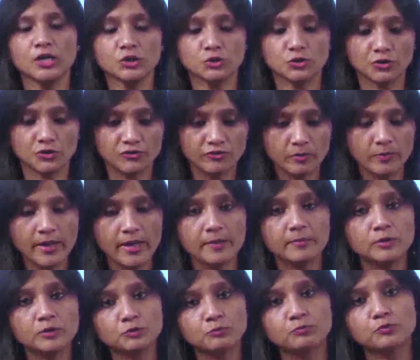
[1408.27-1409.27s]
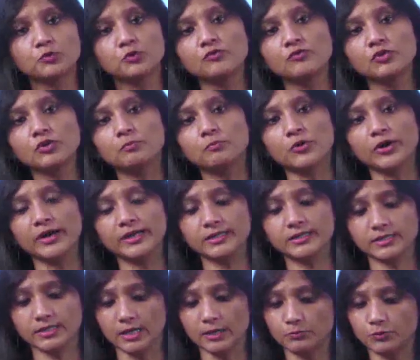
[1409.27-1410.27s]
So, you will be able to prove your
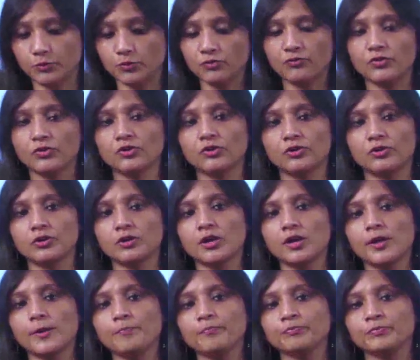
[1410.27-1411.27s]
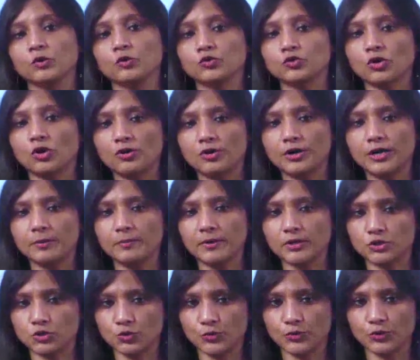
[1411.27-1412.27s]
points and prove your authority by
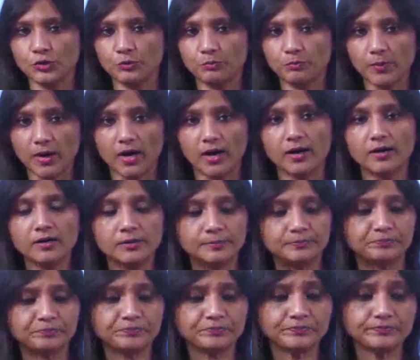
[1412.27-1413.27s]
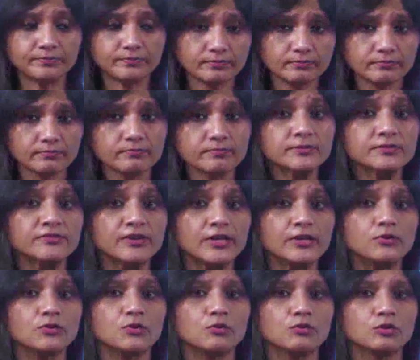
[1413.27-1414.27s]
showing your power
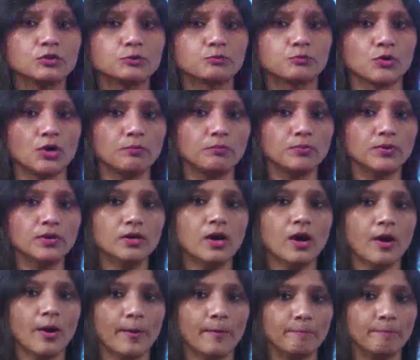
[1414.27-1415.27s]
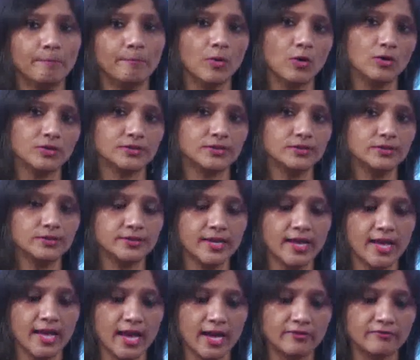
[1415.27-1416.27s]
when you use proper pauses
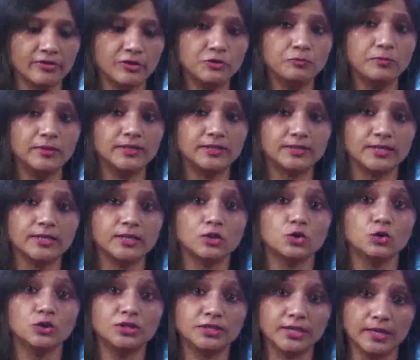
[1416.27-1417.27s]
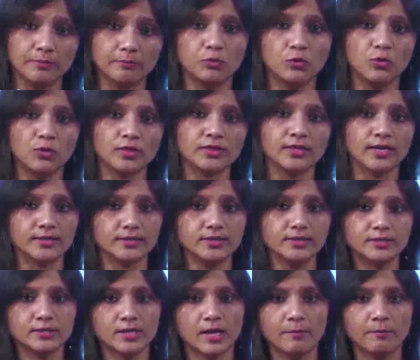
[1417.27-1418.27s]
and when you maintain a good tempo that
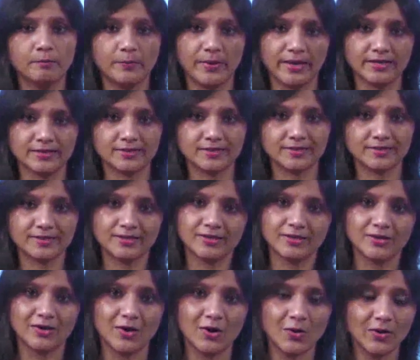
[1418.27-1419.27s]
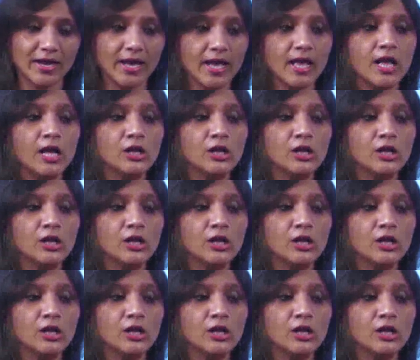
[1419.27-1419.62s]
is pace. Okay?